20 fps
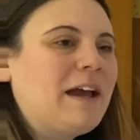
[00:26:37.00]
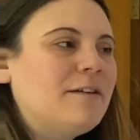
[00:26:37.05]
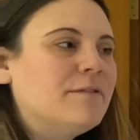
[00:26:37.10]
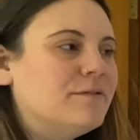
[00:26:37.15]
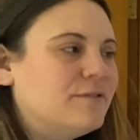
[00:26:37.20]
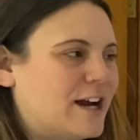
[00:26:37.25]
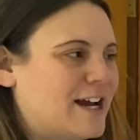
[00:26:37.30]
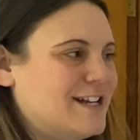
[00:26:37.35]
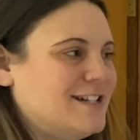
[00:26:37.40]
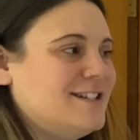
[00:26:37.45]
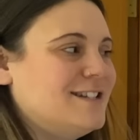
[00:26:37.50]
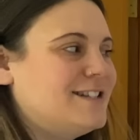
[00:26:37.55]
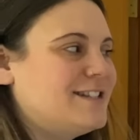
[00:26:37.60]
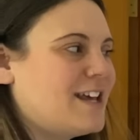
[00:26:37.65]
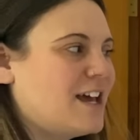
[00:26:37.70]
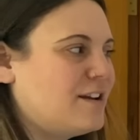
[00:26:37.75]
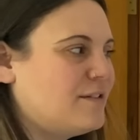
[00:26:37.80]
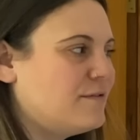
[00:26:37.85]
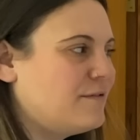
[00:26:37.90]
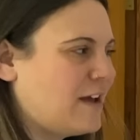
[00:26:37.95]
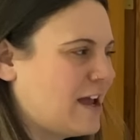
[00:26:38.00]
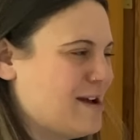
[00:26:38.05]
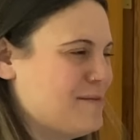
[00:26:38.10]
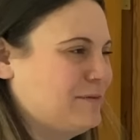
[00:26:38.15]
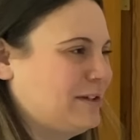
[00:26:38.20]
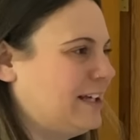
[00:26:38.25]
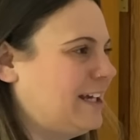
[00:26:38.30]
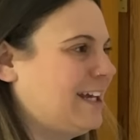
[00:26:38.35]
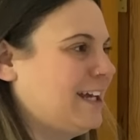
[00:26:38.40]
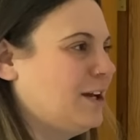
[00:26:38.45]
friends and
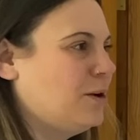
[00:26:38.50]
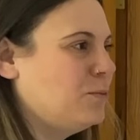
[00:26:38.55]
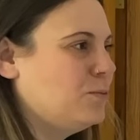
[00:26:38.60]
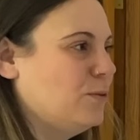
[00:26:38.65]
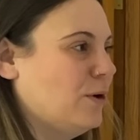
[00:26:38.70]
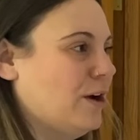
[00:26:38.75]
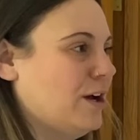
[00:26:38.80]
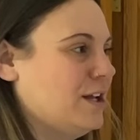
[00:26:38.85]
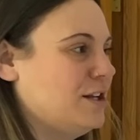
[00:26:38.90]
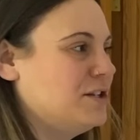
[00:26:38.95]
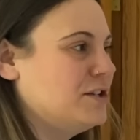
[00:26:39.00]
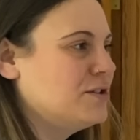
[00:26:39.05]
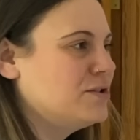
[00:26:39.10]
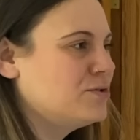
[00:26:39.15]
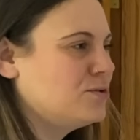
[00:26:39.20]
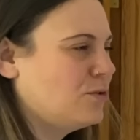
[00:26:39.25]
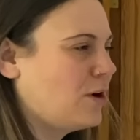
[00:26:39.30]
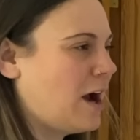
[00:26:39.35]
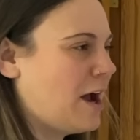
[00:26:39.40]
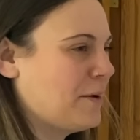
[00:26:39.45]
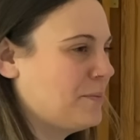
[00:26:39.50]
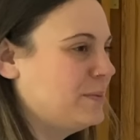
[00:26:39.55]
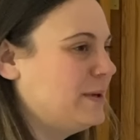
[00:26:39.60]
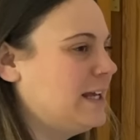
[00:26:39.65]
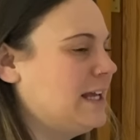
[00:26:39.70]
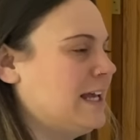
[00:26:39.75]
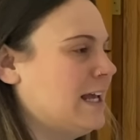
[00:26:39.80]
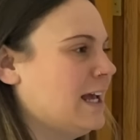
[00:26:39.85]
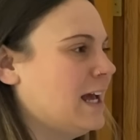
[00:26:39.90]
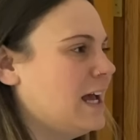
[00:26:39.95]
family would describe
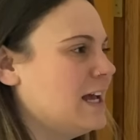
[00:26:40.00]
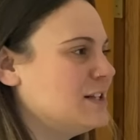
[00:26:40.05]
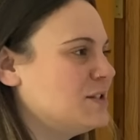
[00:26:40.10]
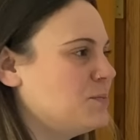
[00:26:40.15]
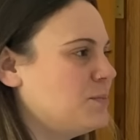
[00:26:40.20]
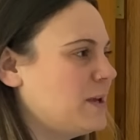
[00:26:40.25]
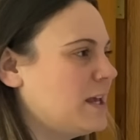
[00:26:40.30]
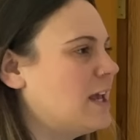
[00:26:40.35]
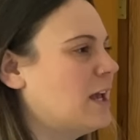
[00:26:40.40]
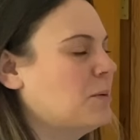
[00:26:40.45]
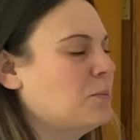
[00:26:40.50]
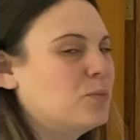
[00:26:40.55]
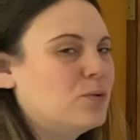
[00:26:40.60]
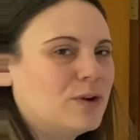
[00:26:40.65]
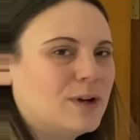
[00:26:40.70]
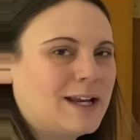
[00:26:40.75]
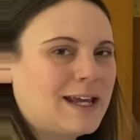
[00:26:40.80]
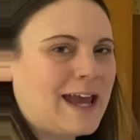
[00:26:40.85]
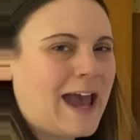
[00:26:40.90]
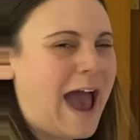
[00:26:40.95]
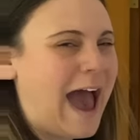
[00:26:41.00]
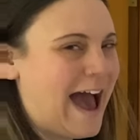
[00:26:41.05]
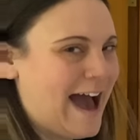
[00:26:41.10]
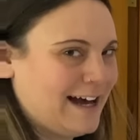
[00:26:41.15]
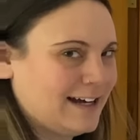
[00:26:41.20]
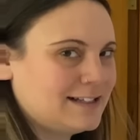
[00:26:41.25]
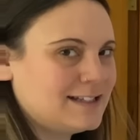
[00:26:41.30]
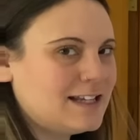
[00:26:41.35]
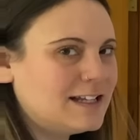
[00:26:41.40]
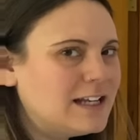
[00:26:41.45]
me as being pretty
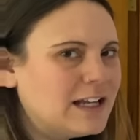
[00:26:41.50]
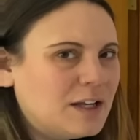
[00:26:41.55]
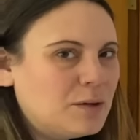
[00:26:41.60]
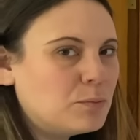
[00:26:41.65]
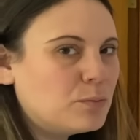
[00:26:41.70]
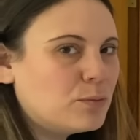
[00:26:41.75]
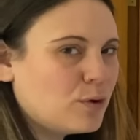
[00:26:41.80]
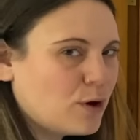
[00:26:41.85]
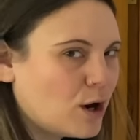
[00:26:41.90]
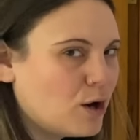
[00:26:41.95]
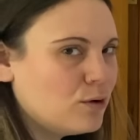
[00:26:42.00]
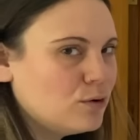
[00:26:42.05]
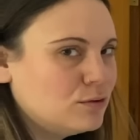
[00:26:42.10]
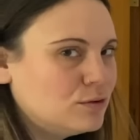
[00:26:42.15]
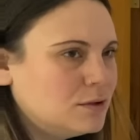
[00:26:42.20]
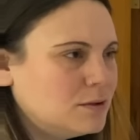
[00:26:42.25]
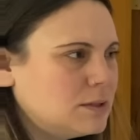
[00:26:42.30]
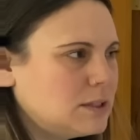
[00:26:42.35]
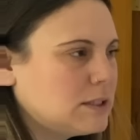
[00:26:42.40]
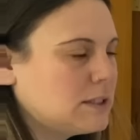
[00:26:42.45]
accident prone.